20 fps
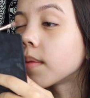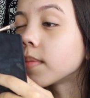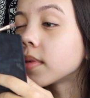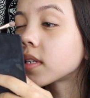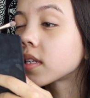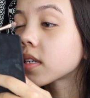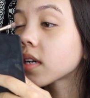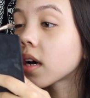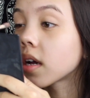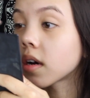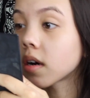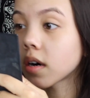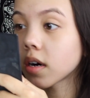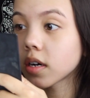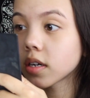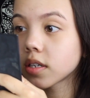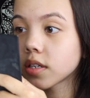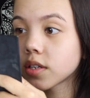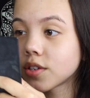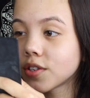It's kind of
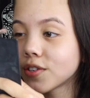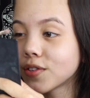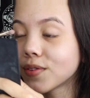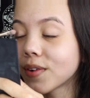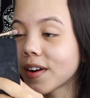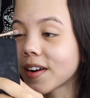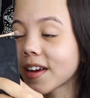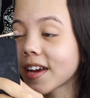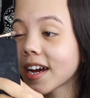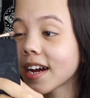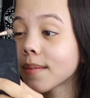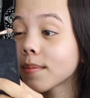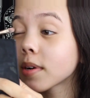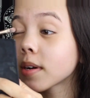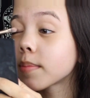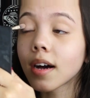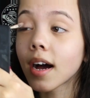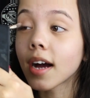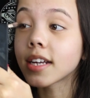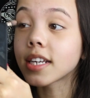hard to do on
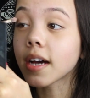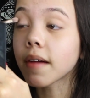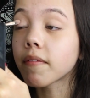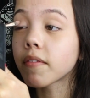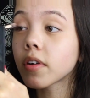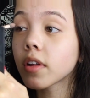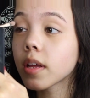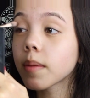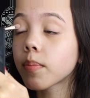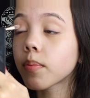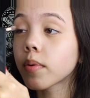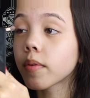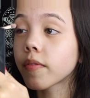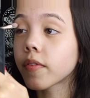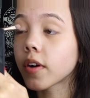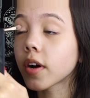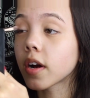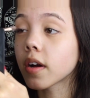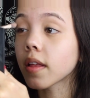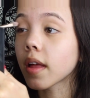camera. I definitely
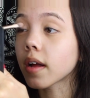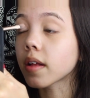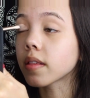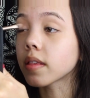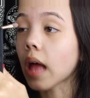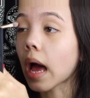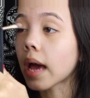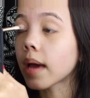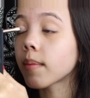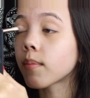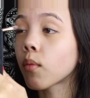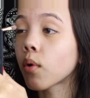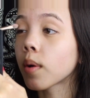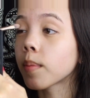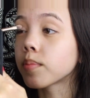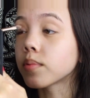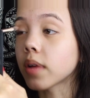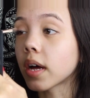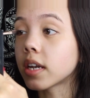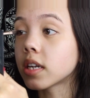prefer like light,
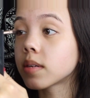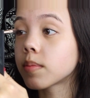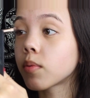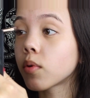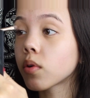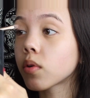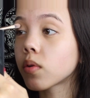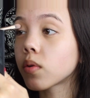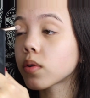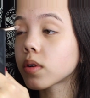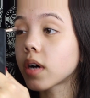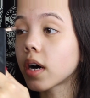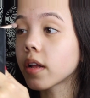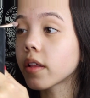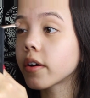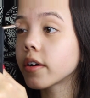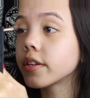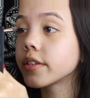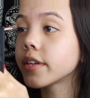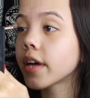more blendable gold
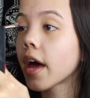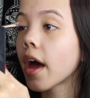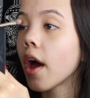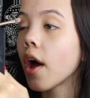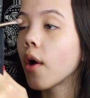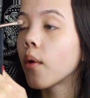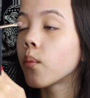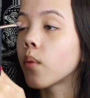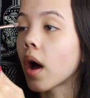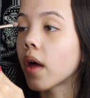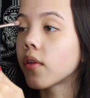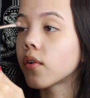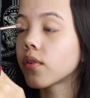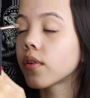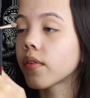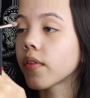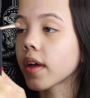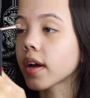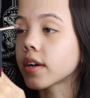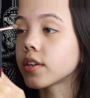colors rather
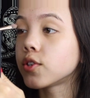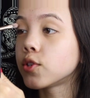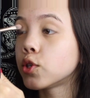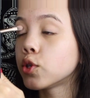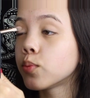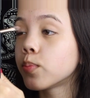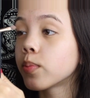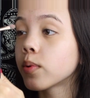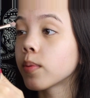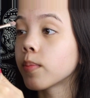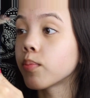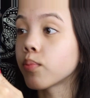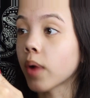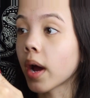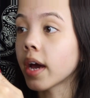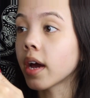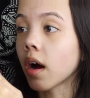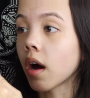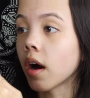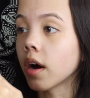than like a super
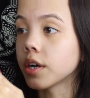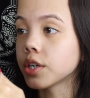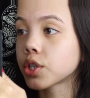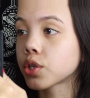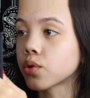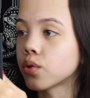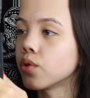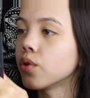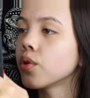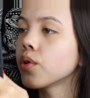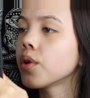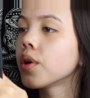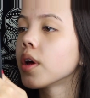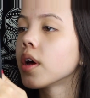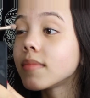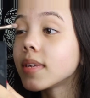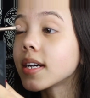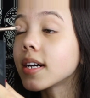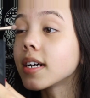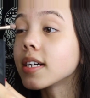bright harsh gold,
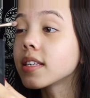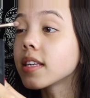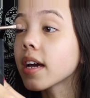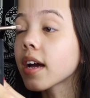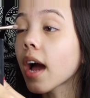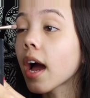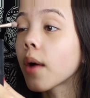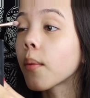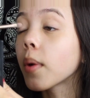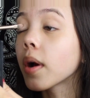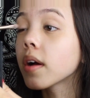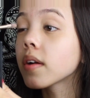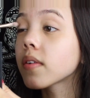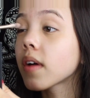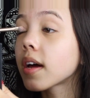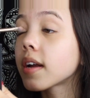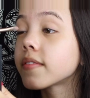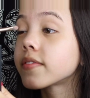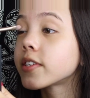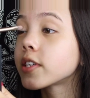because like I wear a
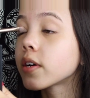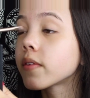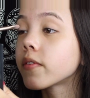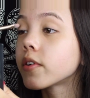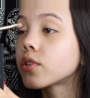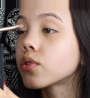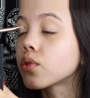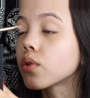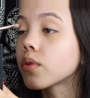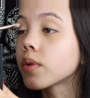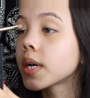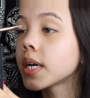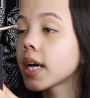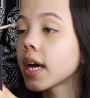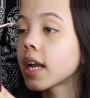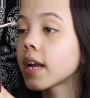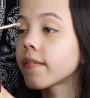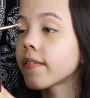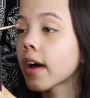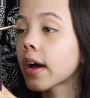lot of silver
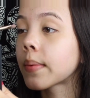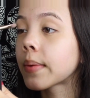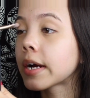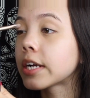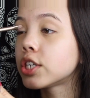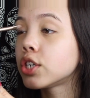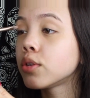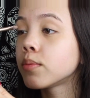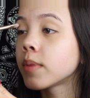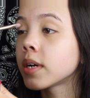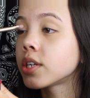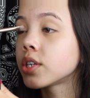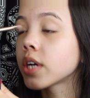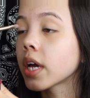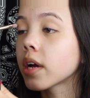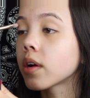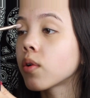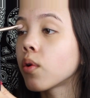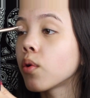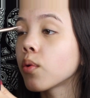jewelry, and if I wear too much
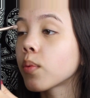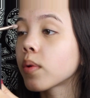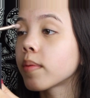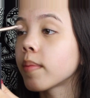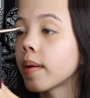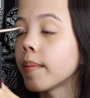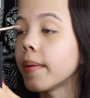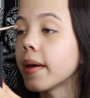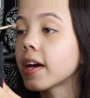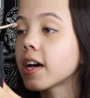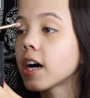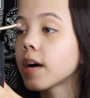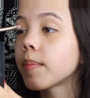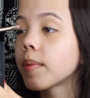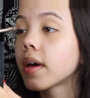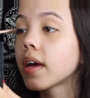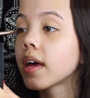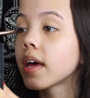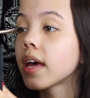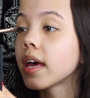like gold with my
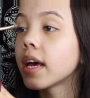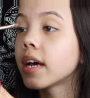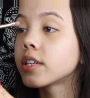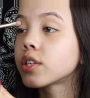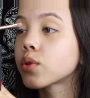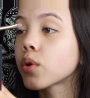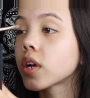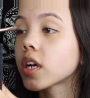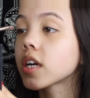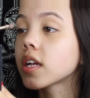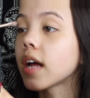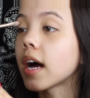makeup, it sort of